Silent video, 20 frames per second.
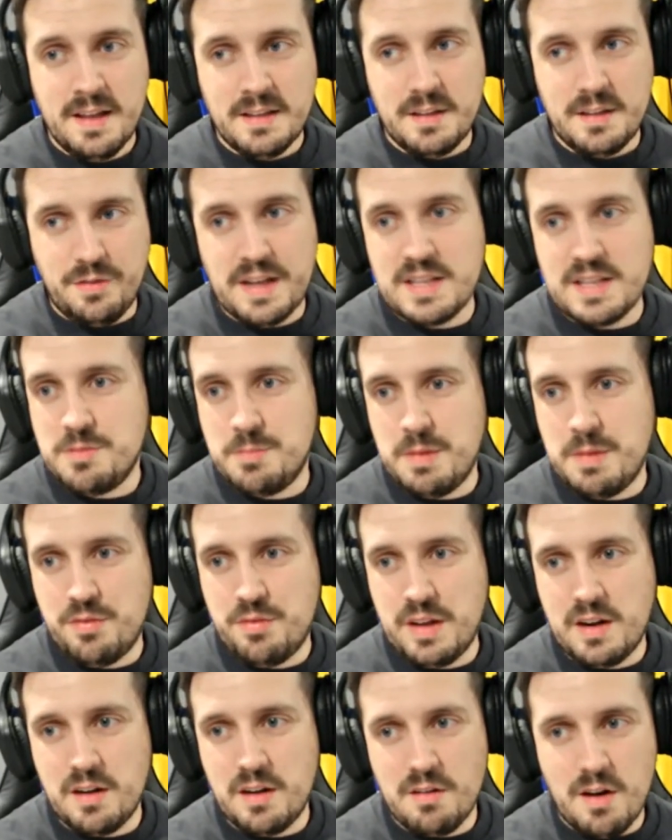defensive
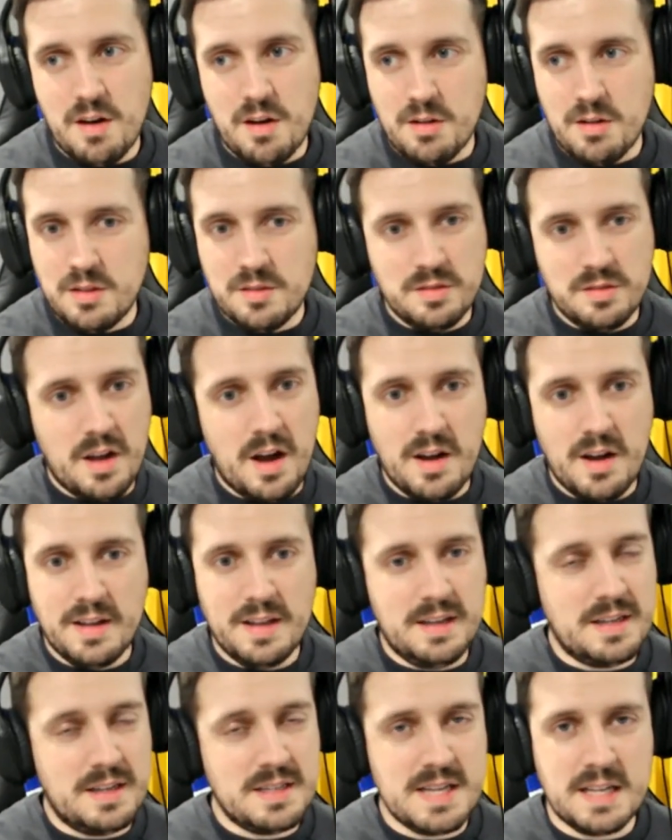midfielder role, not
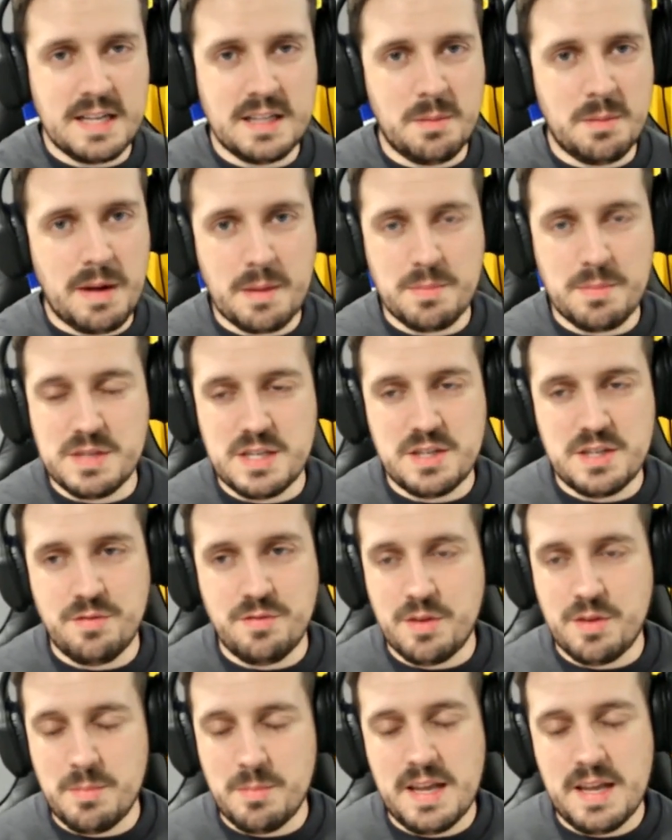in the centre back position
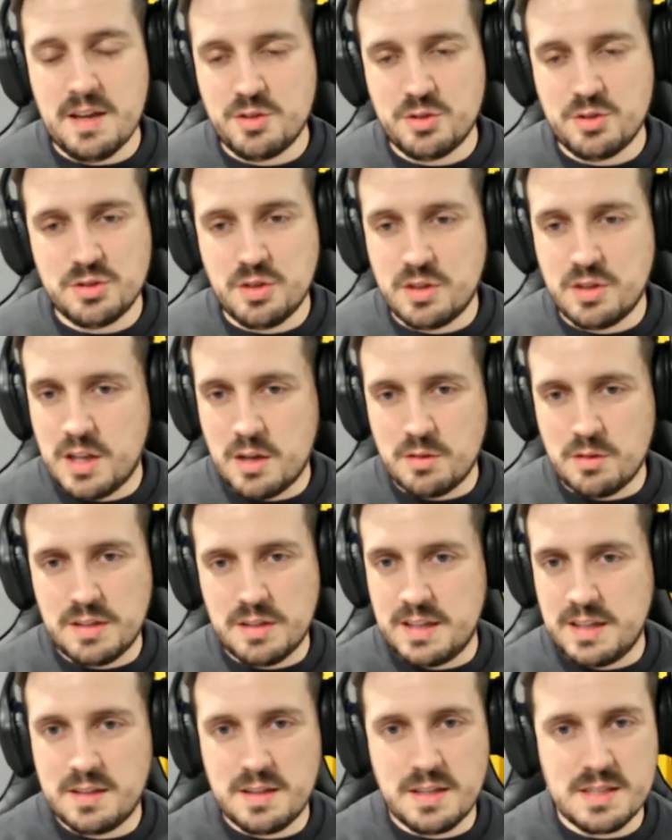for me. I don't
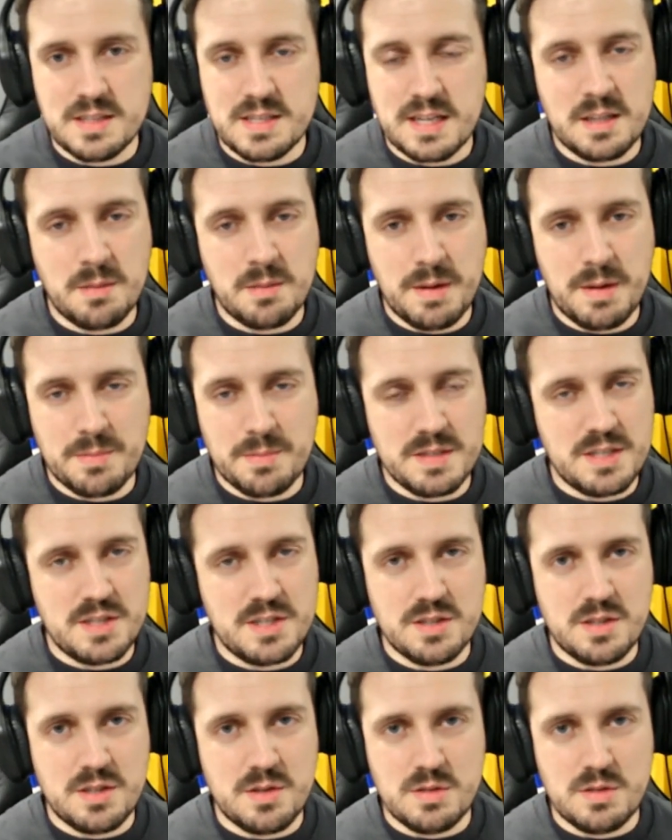think the centre back
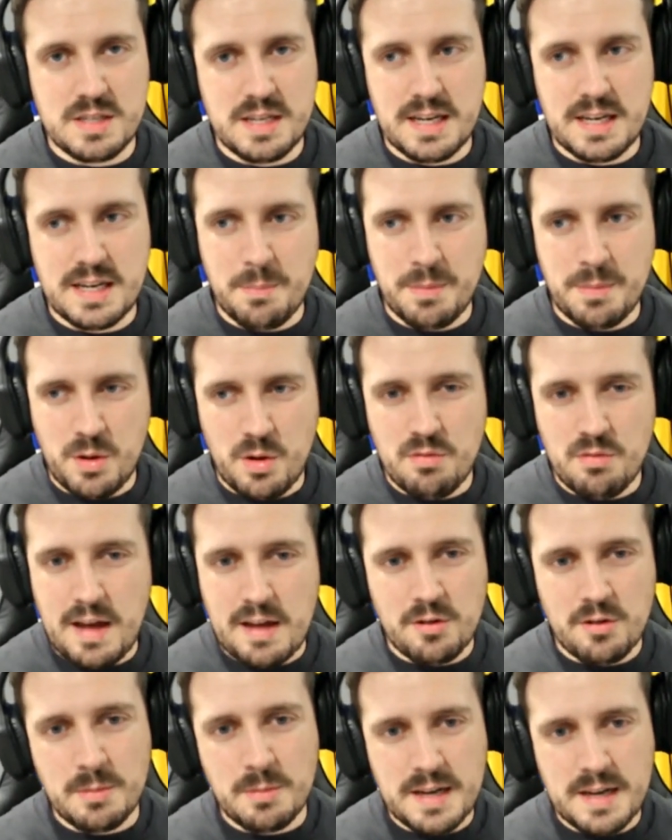position suits Ethan Ampadu. I'd
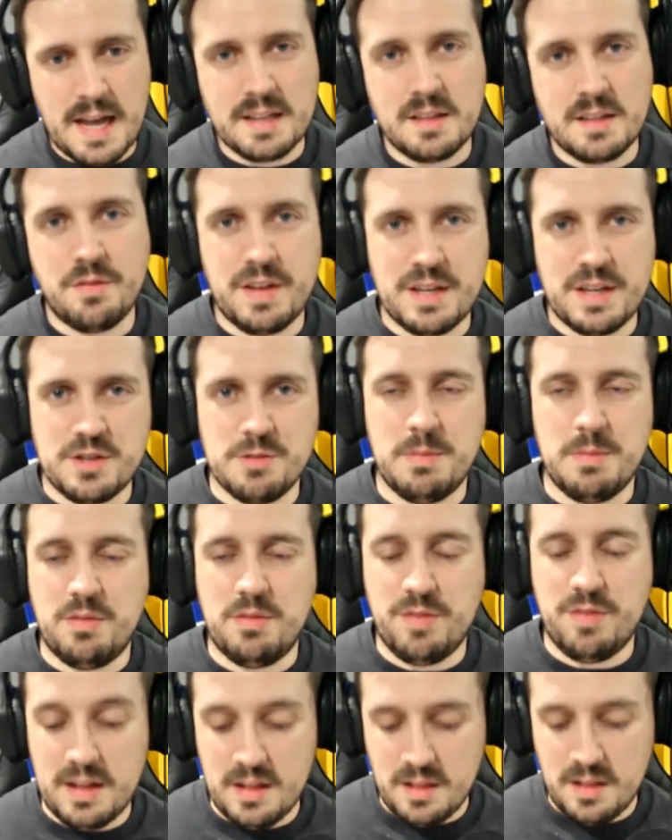rather him in that defensive
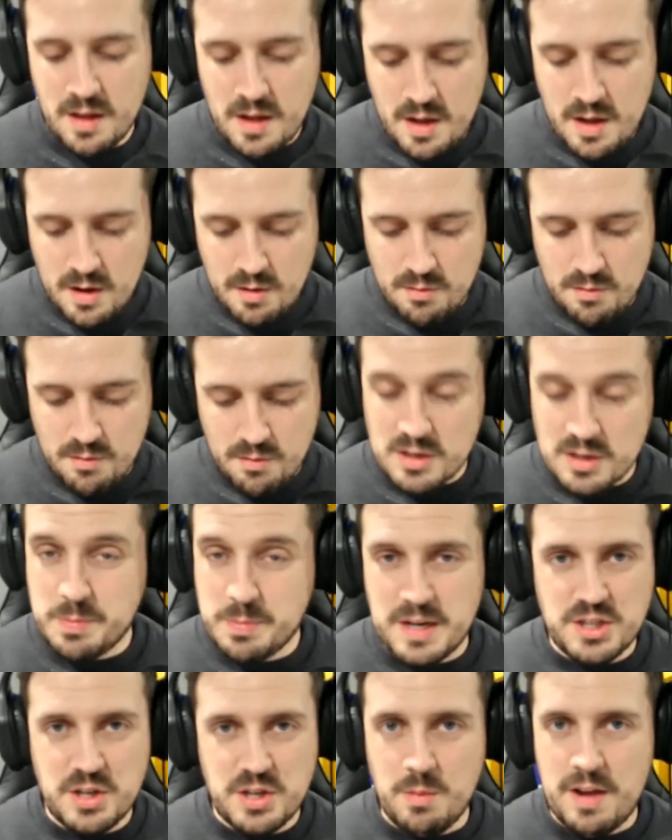midfield role,
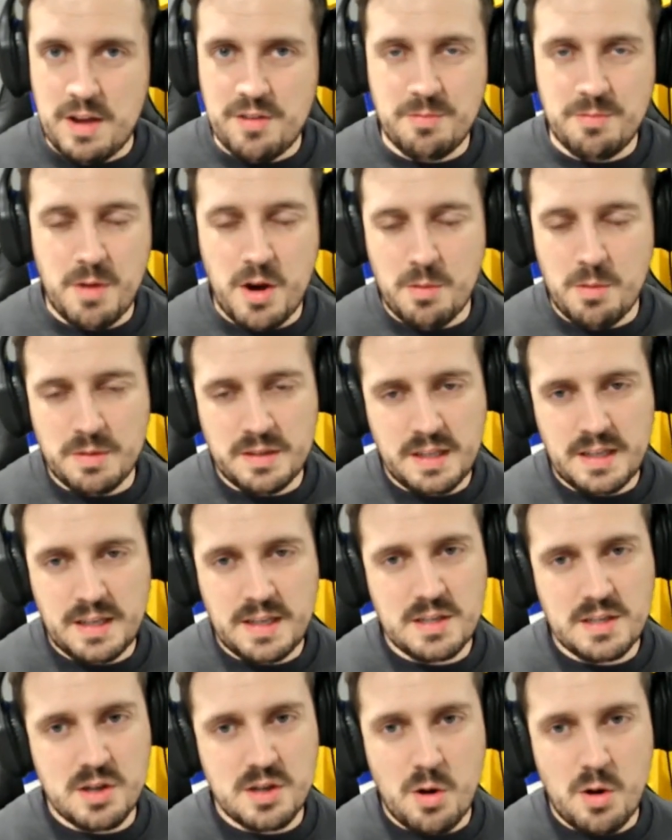especially away from home. I
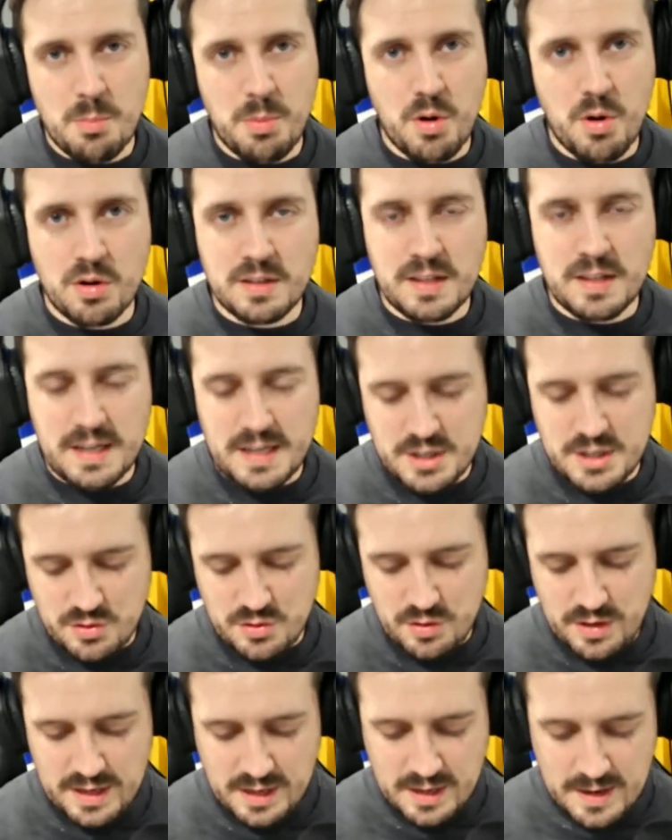think he's so important to Leeds
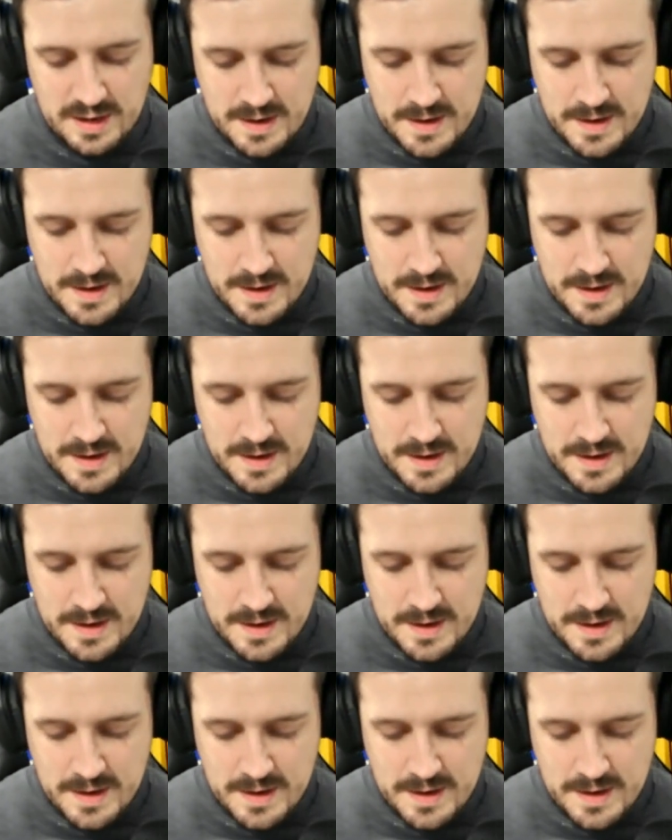United.